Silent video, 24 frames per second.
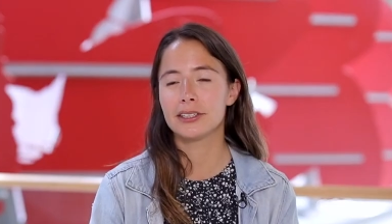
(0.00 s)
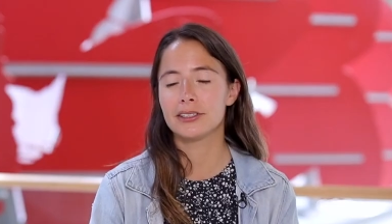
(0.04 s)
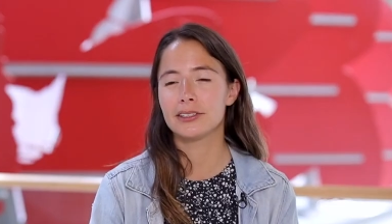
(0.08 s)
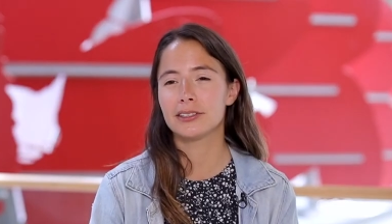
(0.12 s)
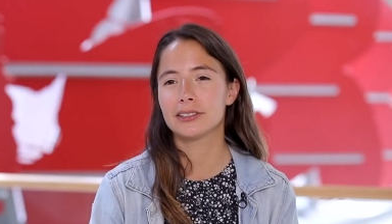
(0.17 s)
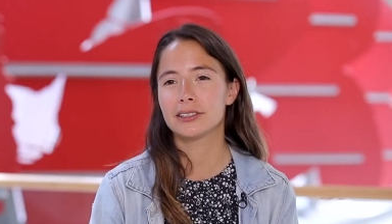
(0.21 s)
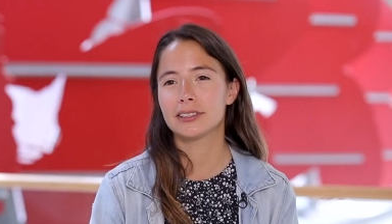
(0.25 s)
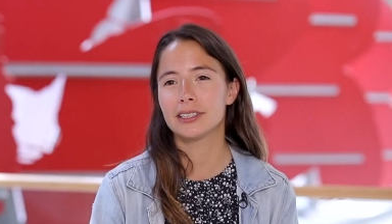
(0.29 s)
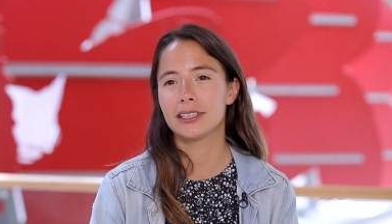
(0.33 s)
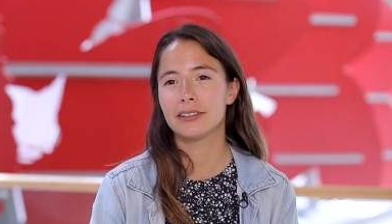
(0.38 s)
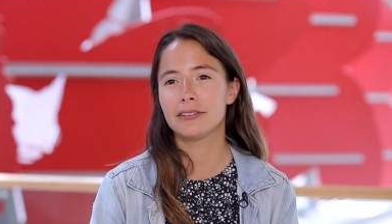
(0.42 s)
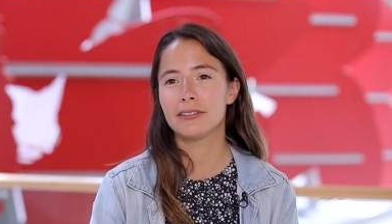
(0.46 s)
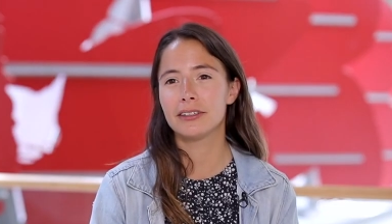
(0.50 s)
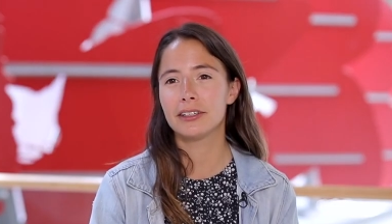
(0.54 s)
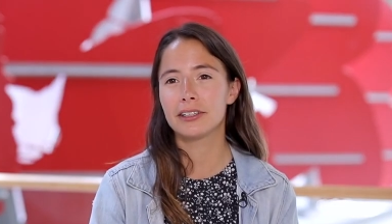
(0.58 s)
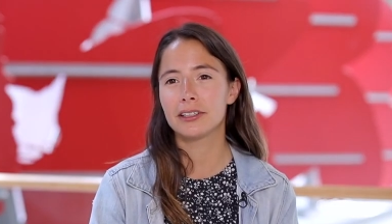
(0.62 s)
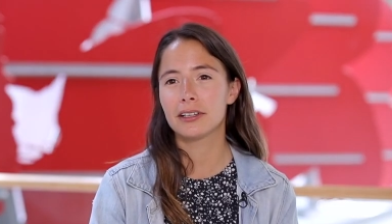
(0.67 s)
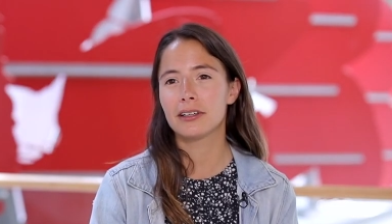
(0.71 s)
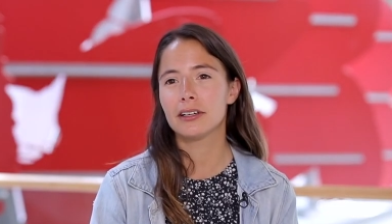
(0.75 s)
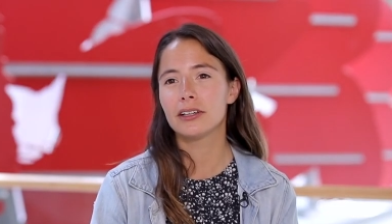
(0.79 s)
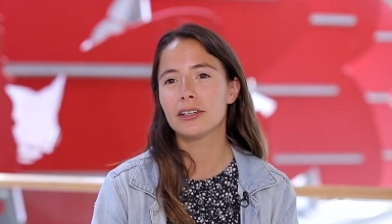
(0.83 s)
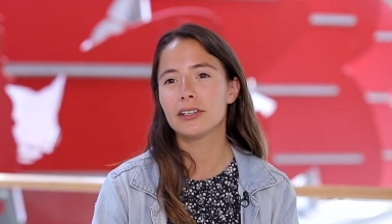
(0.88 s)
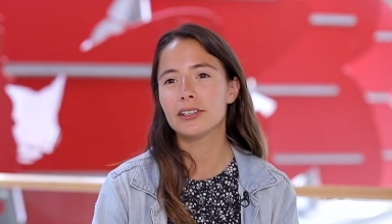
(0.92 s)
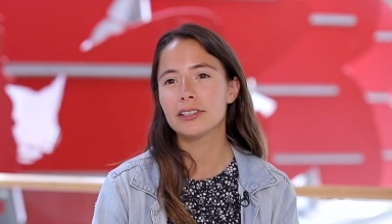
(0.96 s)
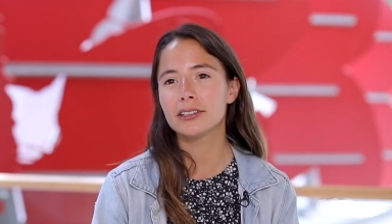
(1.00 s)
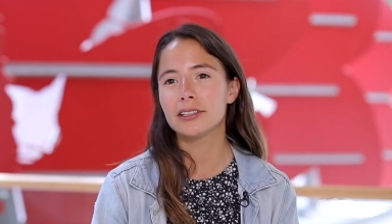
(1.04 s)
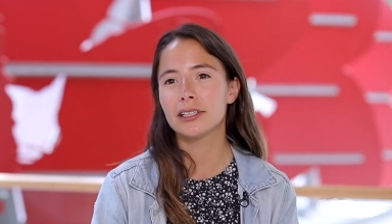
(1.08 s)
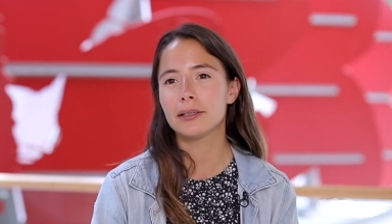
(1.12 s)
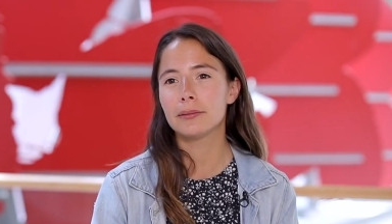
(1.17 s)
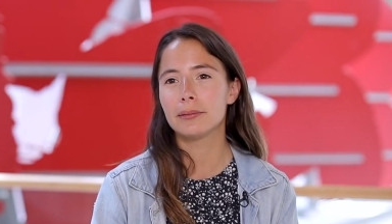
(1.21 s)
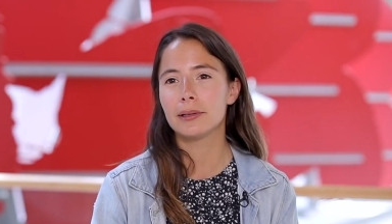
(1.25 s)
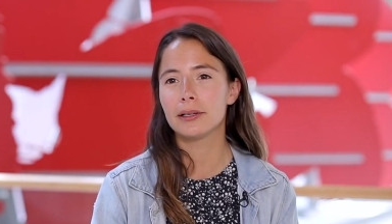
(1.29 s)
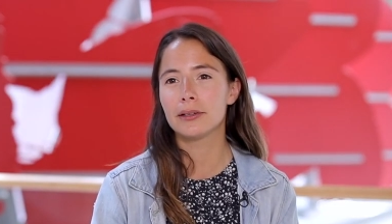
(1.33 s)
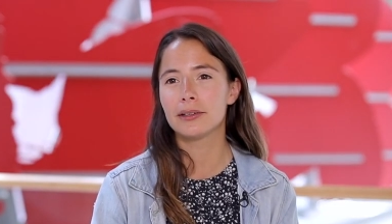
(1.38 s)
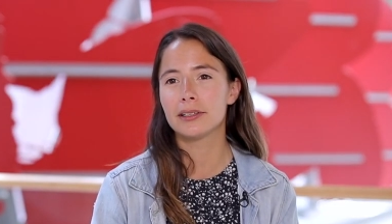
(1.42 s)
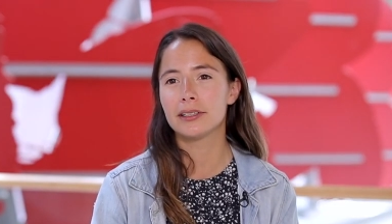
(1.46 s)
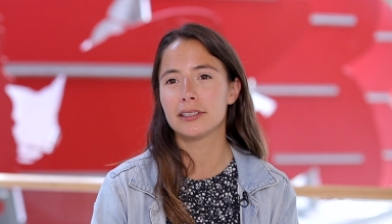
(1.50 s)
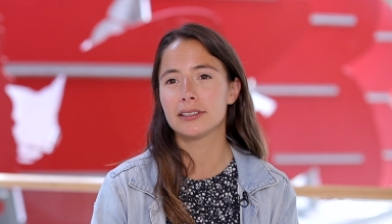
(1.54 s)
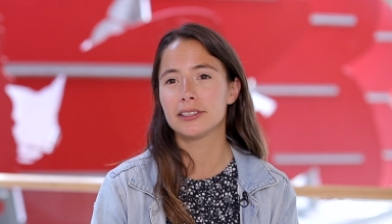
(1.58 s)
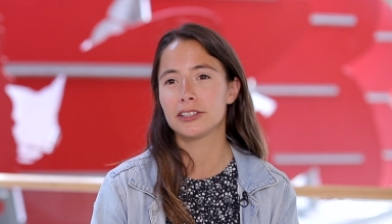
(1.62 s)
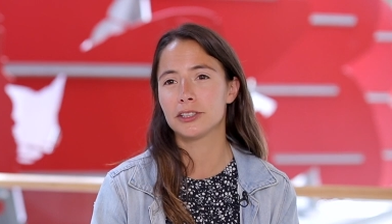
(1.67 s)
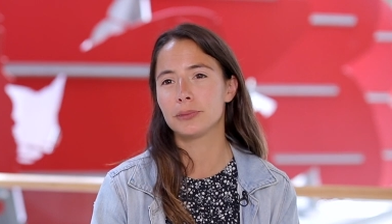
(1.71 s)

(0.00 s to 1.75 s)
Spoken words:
because I've learned a lot about the